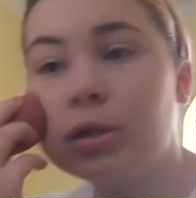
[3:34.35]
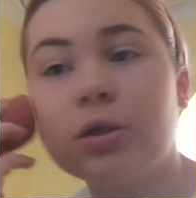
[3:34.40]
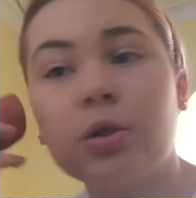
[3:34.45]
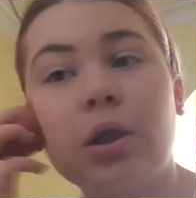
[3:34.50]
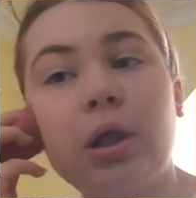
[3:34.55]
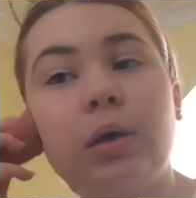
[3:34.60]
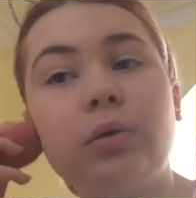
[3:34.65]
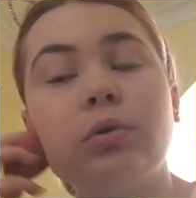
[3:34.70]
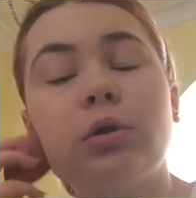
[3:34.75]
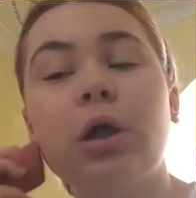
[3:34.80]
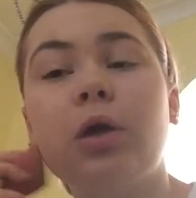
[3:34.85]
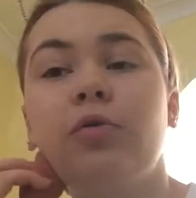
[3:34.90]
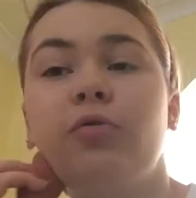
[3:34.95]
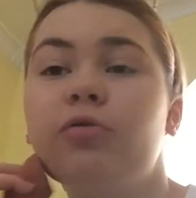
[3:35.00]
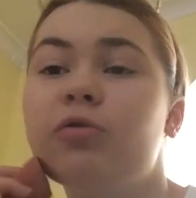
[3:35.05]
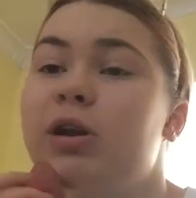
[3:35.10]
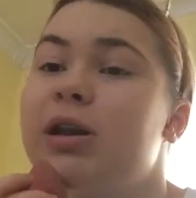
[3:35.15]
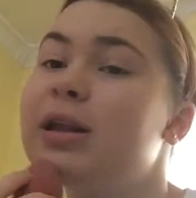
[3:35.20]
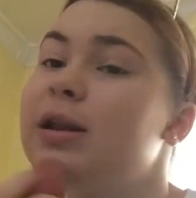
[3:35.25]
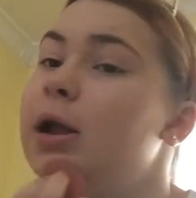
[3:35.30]
So that was like
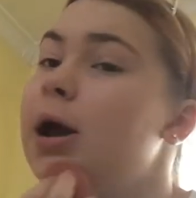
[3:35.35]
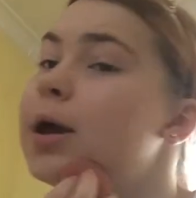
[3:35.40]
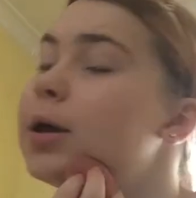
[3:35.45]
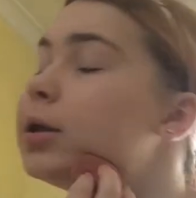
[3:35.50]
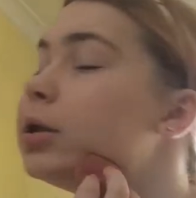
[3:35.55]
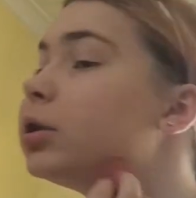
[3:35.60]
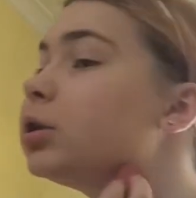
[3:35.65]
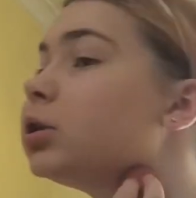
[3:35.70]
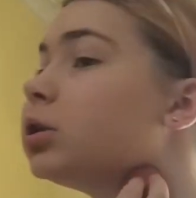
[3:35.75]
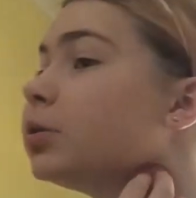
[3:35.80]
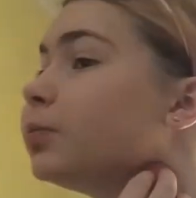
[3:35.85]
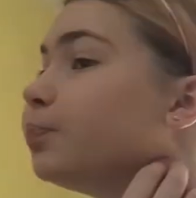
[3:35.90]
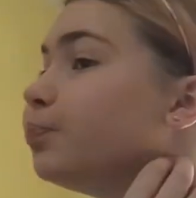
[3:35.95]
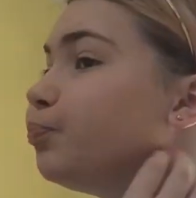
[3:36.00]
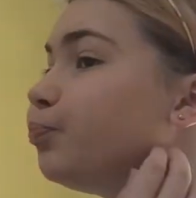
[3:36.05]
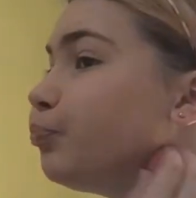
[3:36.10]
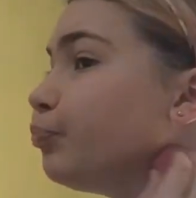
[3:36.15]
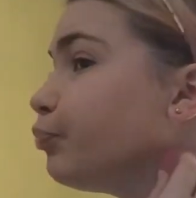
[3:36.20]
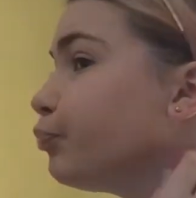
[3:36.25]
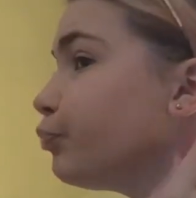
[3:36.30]
really nice
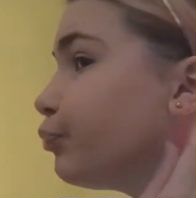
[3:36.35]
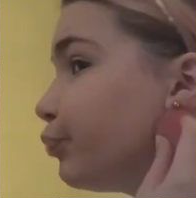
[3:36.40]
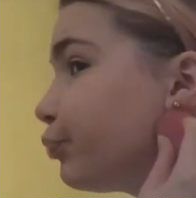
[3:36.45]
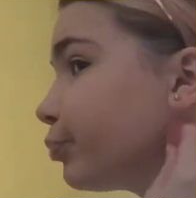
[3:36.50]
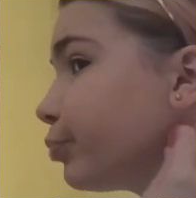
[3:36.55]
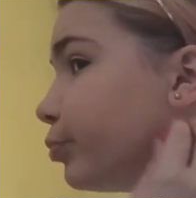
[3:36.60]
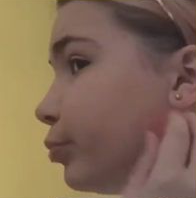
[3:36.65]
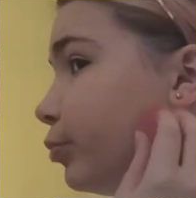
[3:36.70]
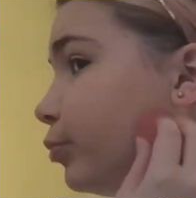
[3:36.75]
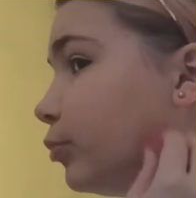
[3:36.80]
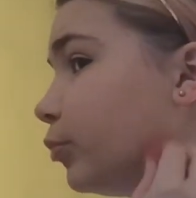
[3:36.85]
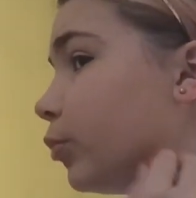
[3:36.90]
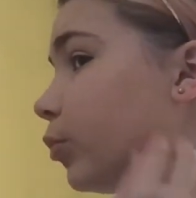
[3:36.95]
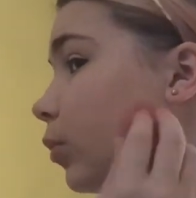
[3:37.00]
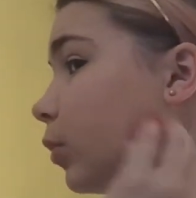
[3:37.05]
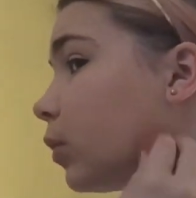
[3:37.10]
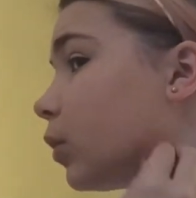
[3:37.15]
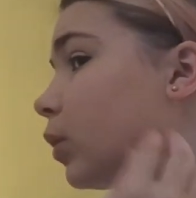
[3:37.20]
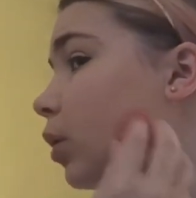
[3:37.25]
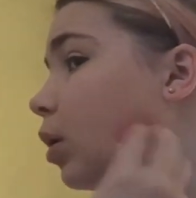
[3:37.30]

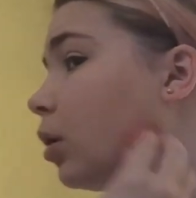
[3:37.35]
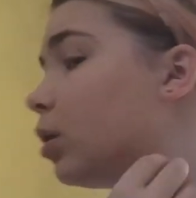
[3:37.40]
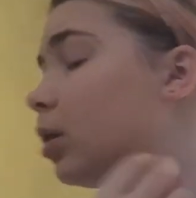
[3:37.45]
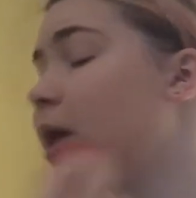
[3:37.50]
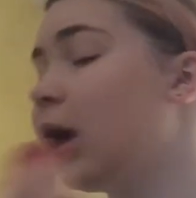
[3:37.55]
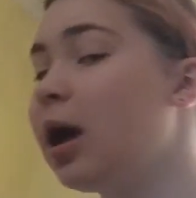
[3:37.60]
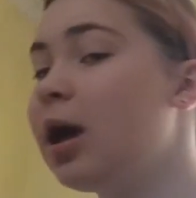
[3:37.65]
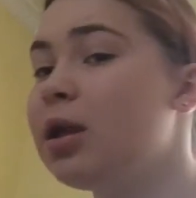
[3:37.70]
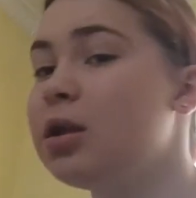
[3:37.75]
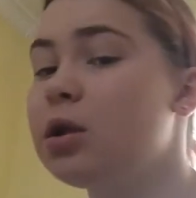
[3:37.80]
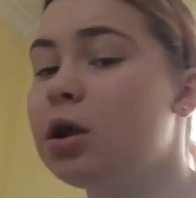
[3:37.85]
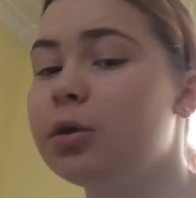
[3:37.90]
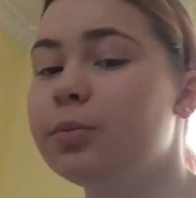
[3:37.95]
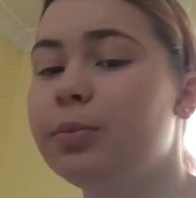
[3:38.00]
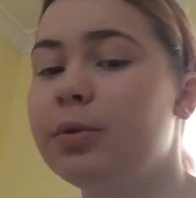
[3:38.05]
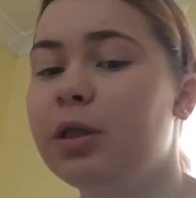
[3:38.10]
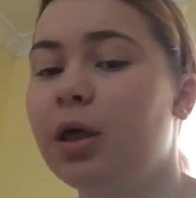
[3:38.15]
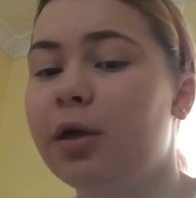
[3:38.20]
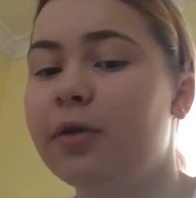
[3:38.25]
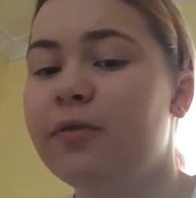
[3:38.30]
in that, and I'd
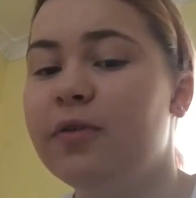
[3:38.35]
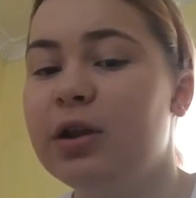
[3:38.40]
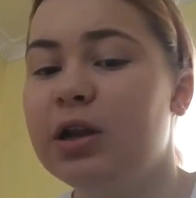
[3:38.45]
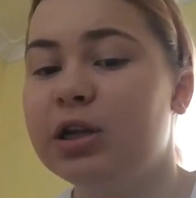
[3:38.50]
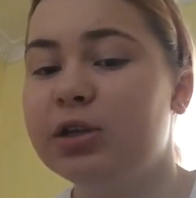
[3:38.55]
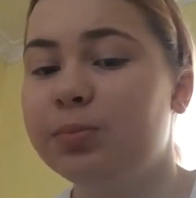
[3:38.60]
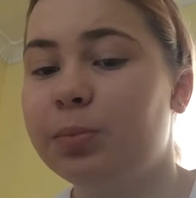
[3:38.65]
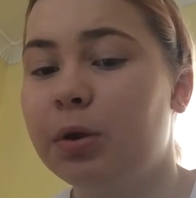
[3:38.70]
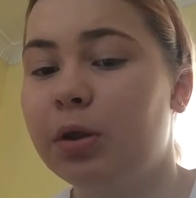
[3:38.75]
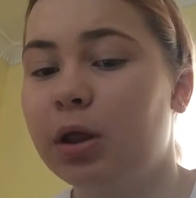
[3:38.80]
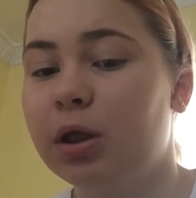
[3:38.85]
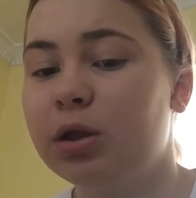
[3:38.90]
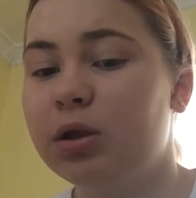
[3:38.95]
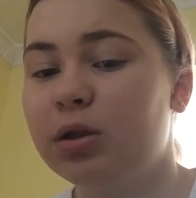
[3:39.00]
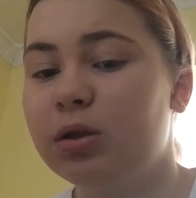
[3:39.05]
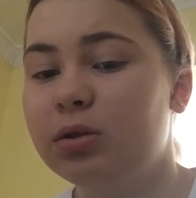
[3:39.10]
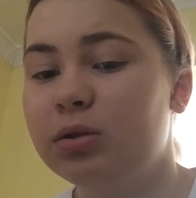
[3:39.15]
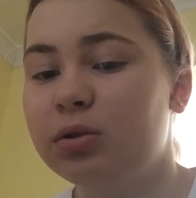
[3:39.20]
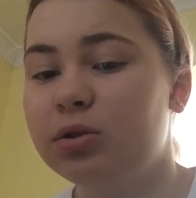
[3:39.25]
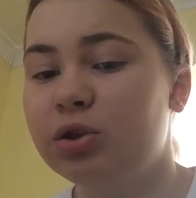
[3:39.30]
be like finished by like
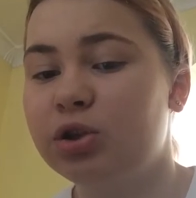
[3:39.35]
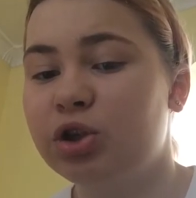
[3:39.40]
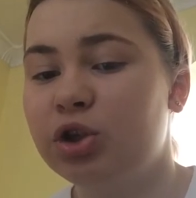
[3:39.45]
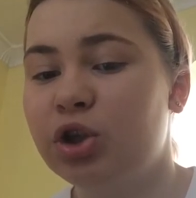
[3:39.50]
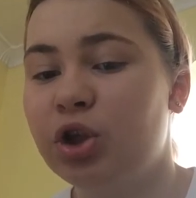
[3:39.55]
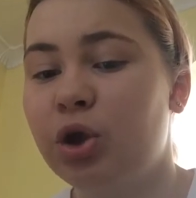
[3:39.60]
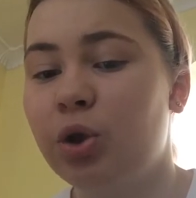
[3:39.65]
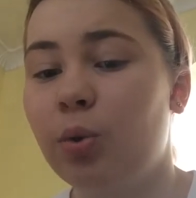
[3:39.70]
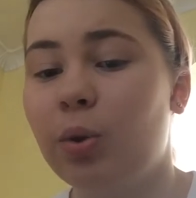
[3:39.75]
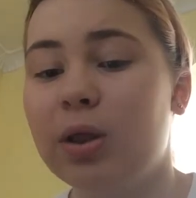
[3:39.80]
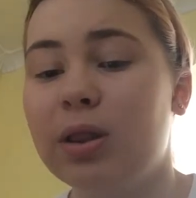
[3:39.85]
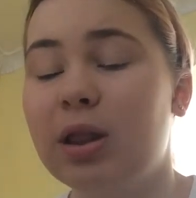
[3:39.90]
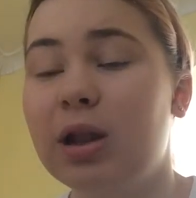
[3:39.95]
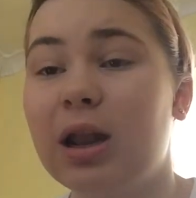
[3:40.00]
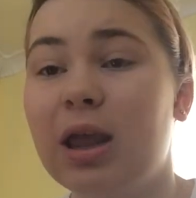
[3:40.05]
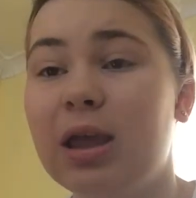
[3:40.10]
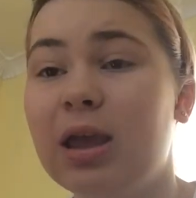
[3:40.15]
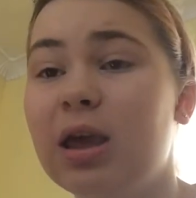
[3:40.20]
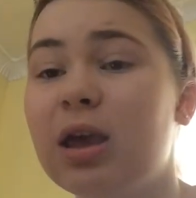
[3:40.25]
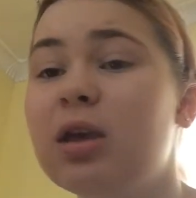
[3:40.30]
2 at the
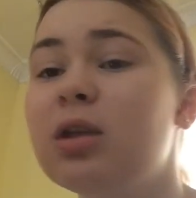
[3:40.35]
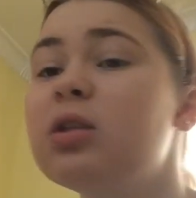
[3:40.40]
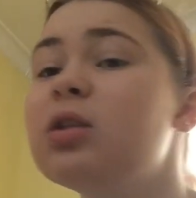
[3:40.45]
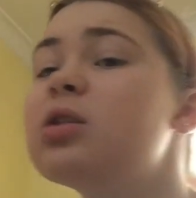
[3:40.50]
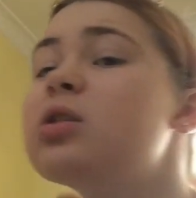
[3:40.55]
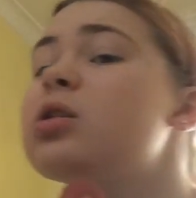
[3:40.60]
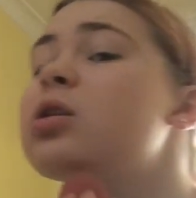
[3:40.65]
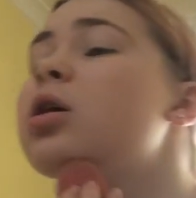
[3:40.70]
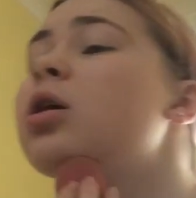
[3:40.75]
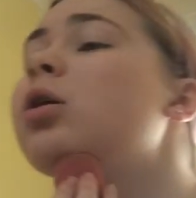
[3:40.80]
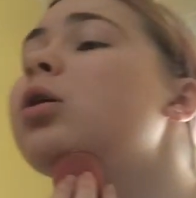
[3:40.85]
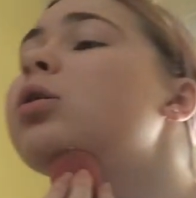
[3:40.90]
latest,